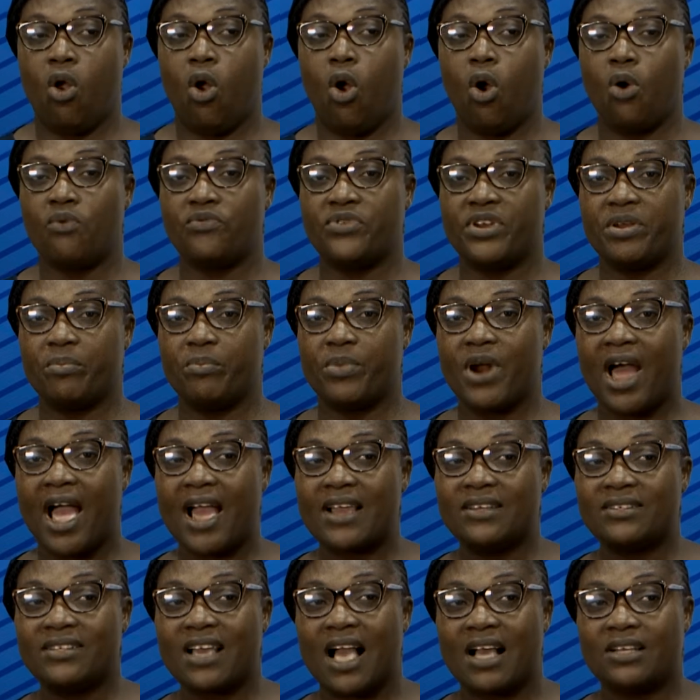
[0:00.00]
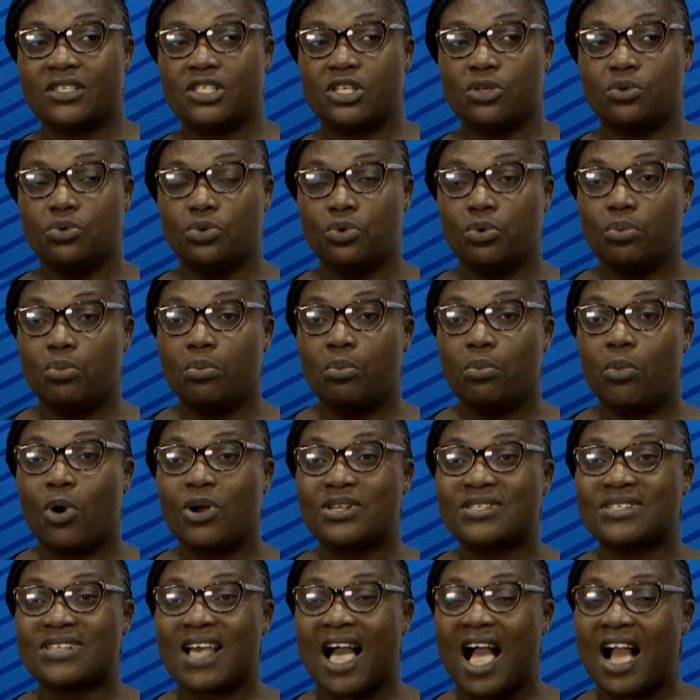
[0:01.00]
of the bride and the groom
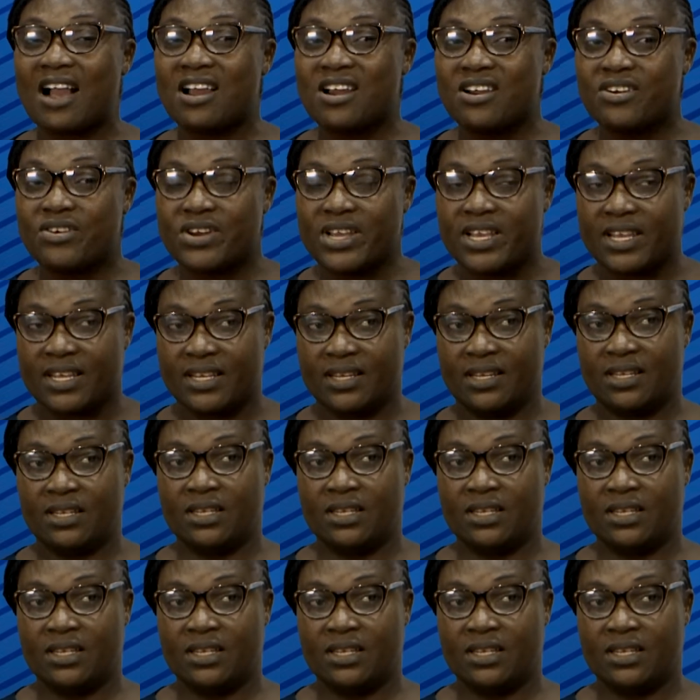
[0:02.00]
must agree.